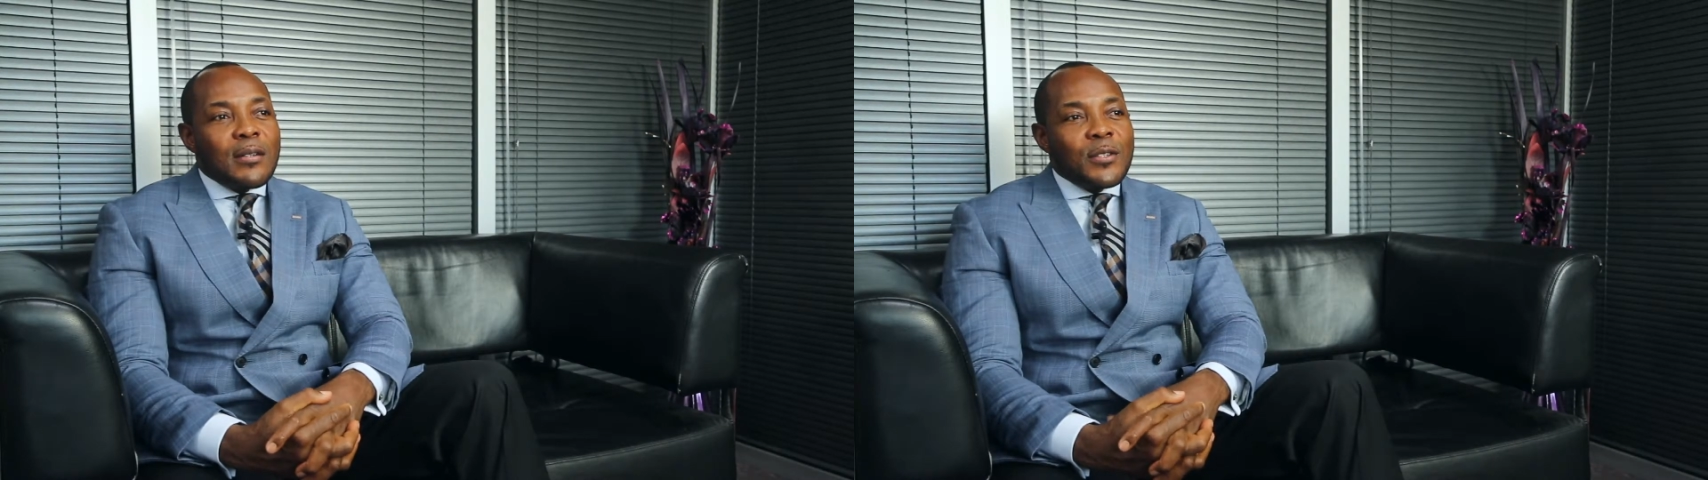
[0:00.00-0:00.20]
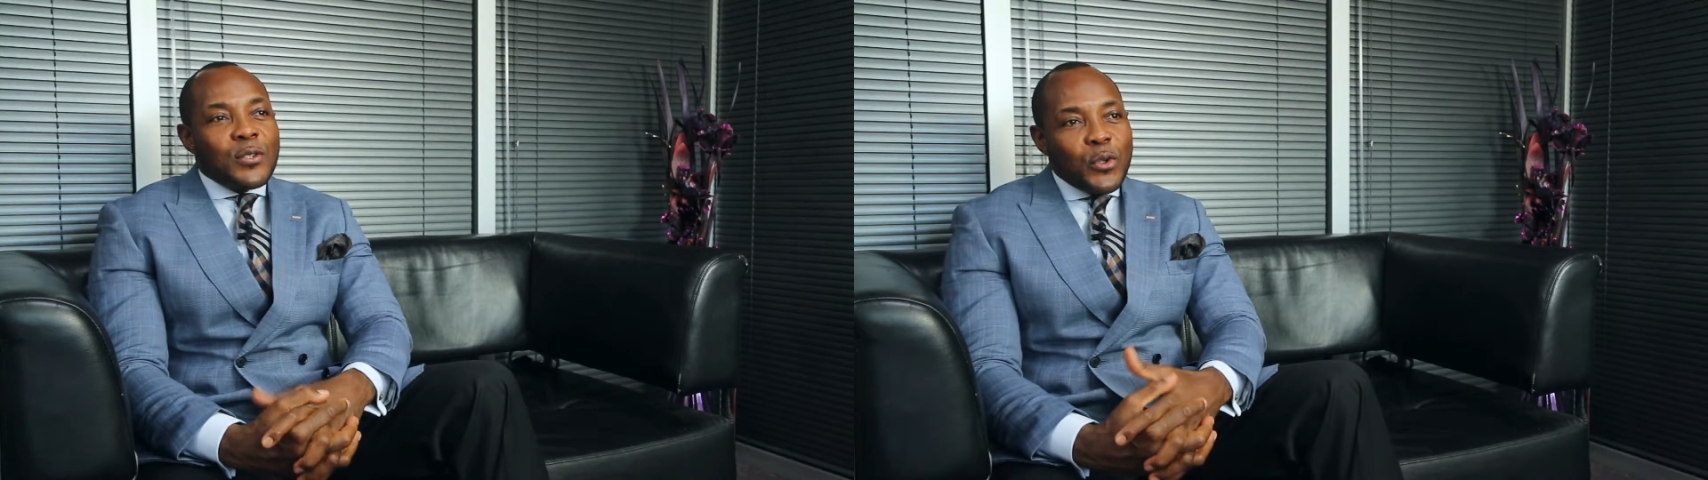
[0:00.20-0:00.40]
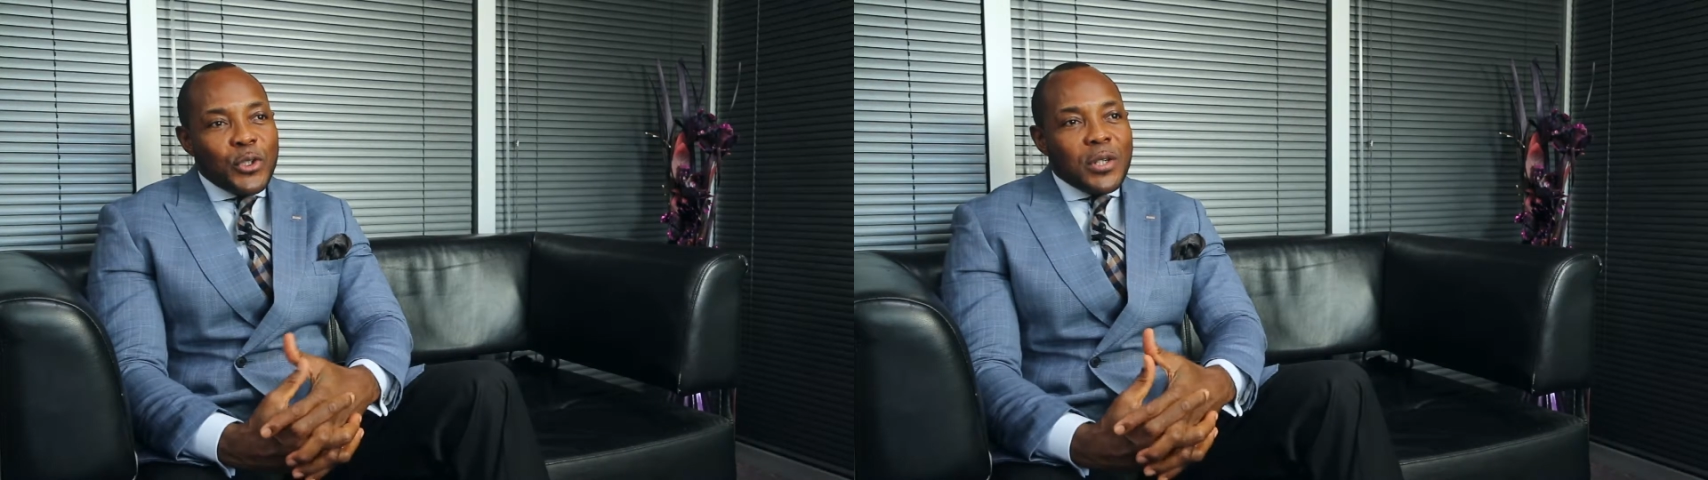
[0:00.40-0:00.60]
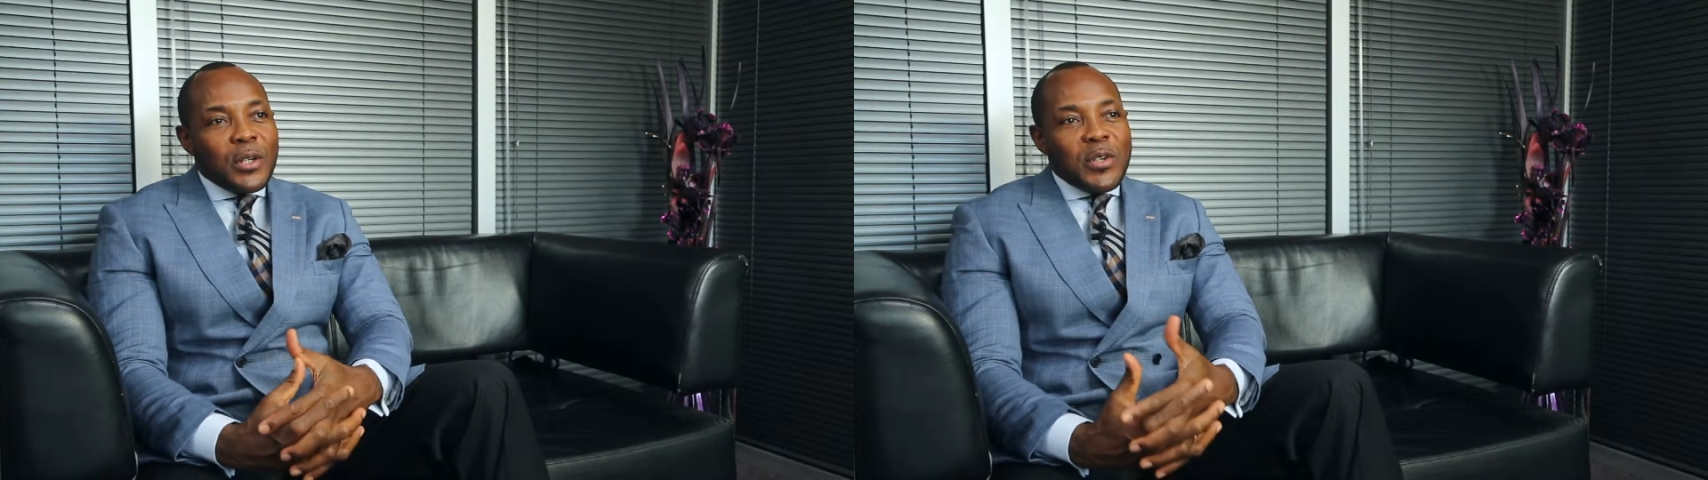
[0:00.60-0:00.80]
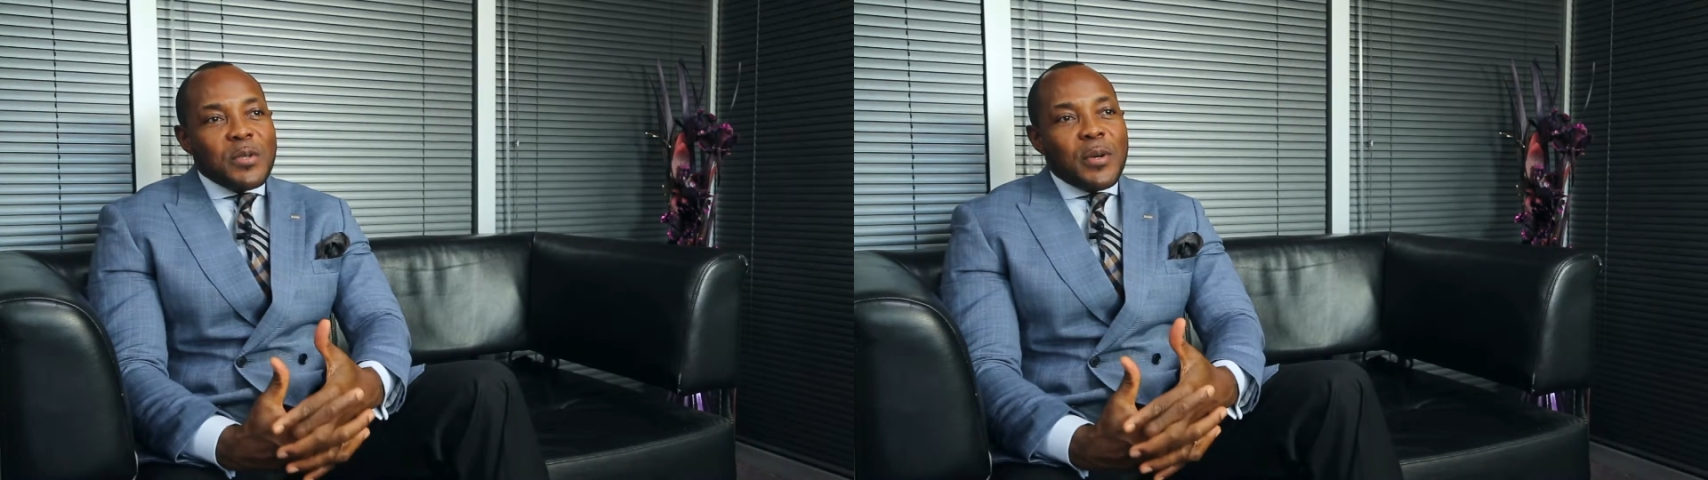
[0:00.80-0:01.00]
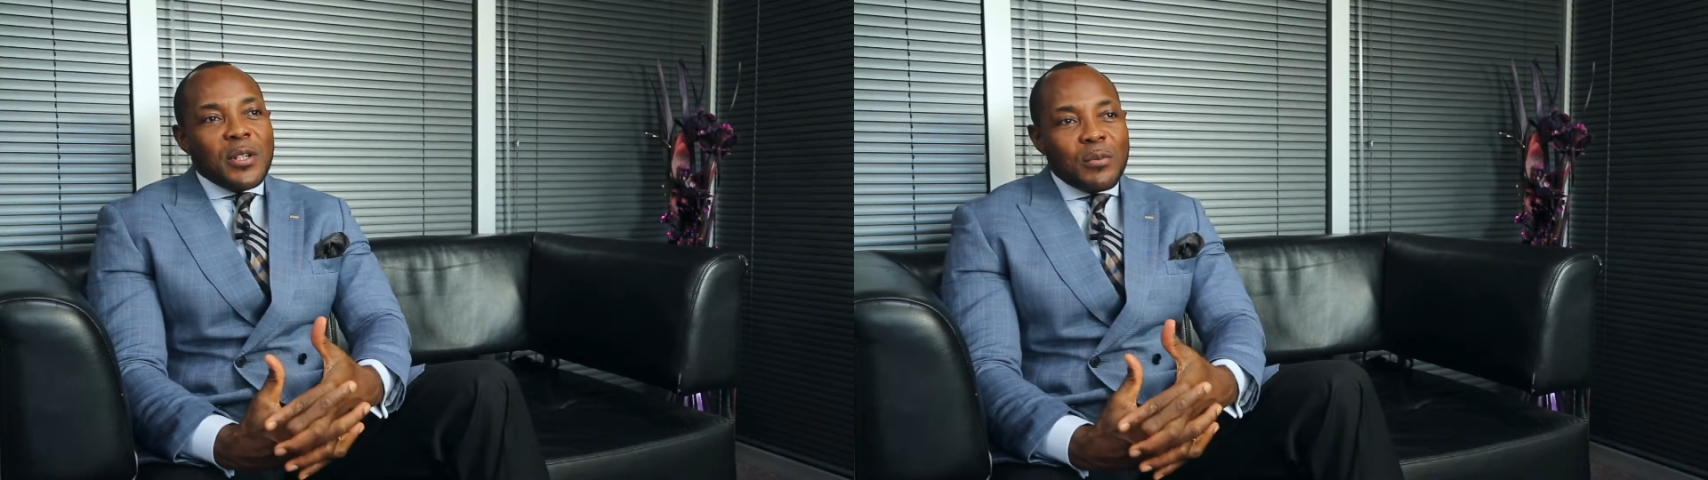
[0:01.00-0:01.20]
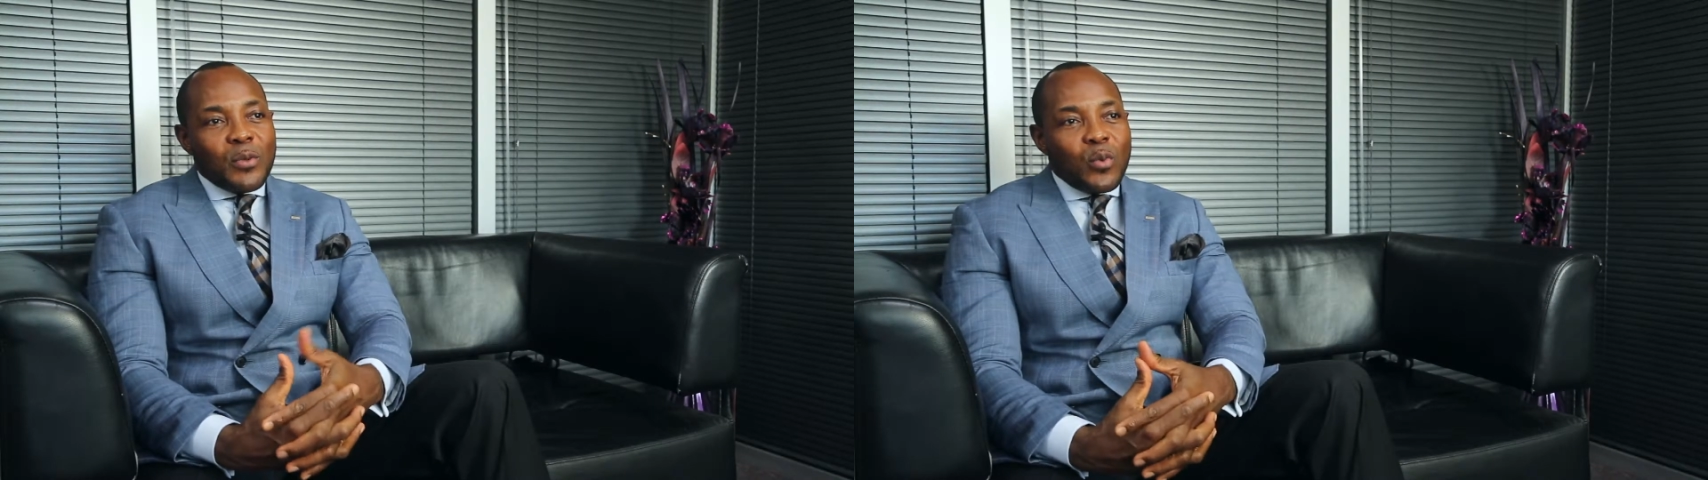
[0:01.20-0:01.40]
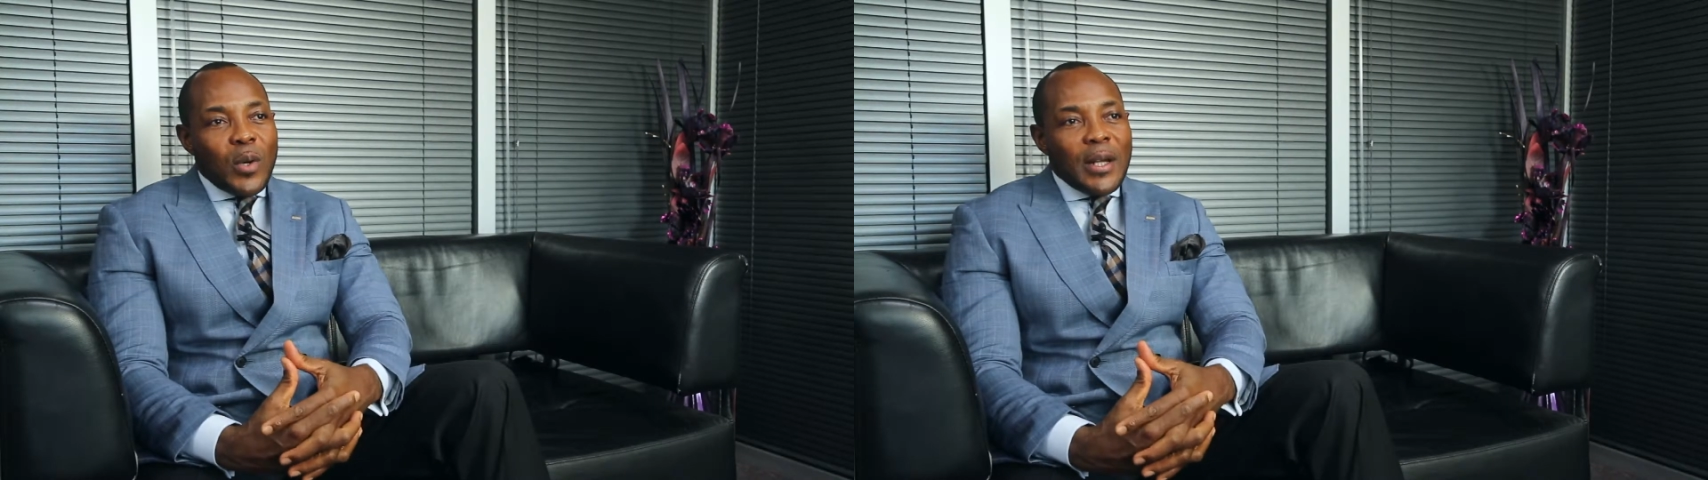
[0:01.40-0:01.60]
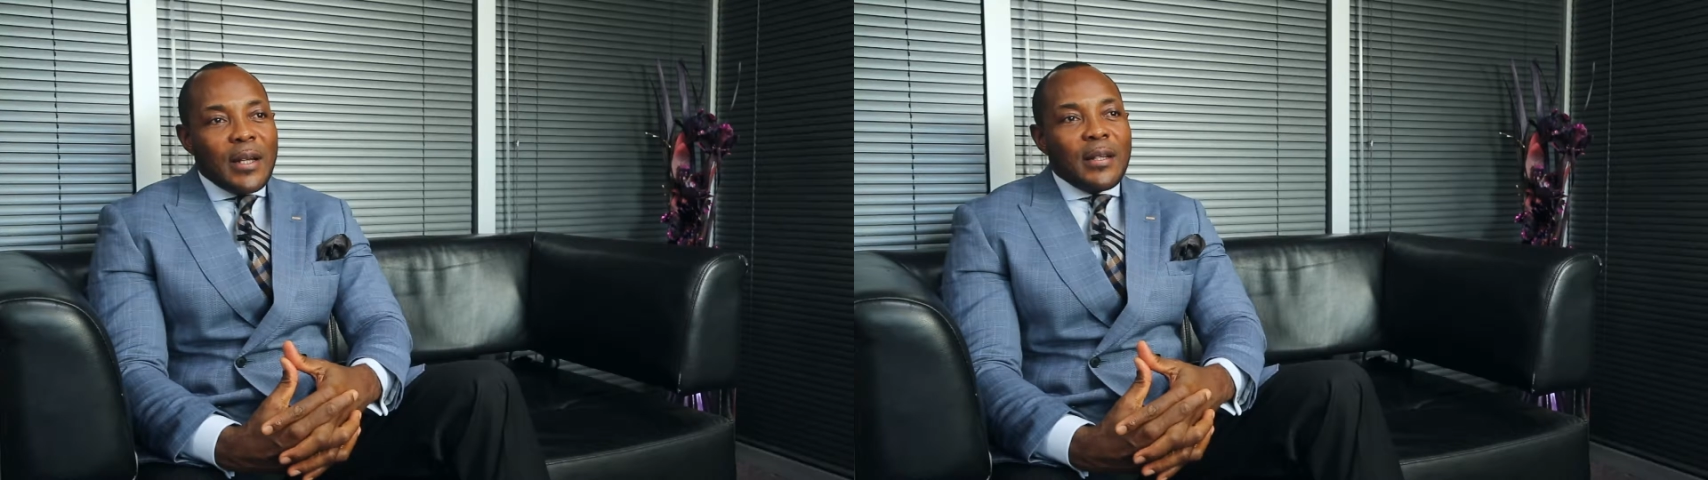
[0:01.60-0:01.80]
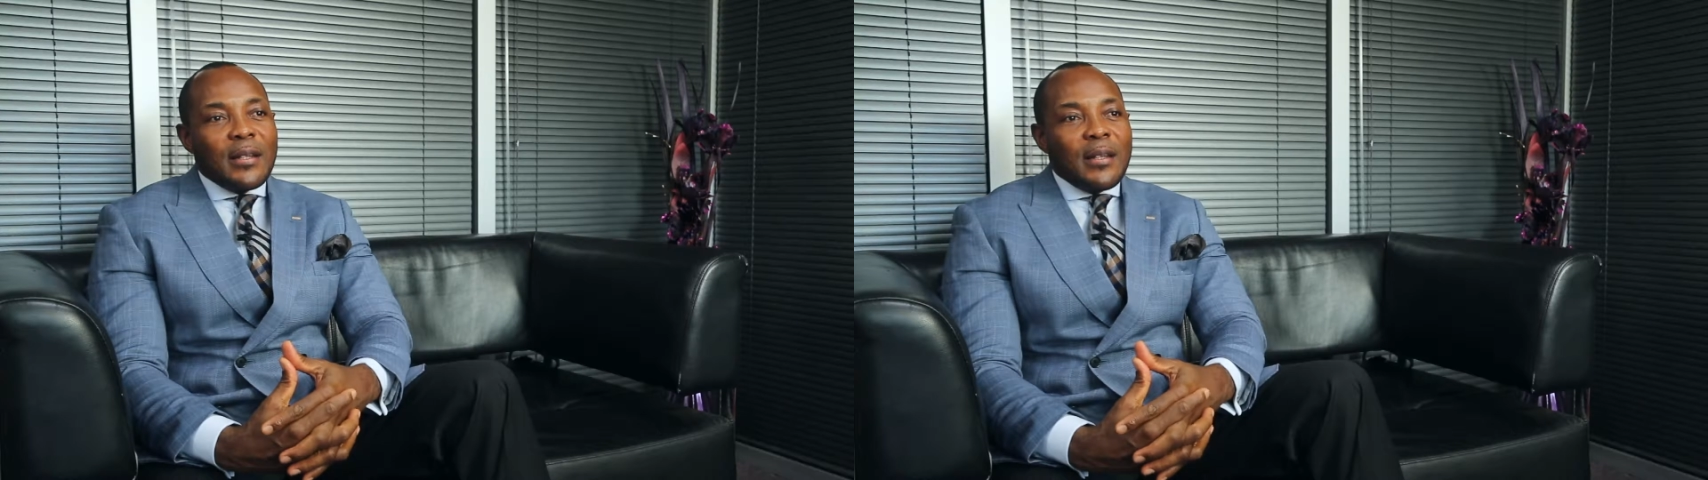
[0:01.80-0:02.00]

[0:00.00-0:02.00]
socially responsible way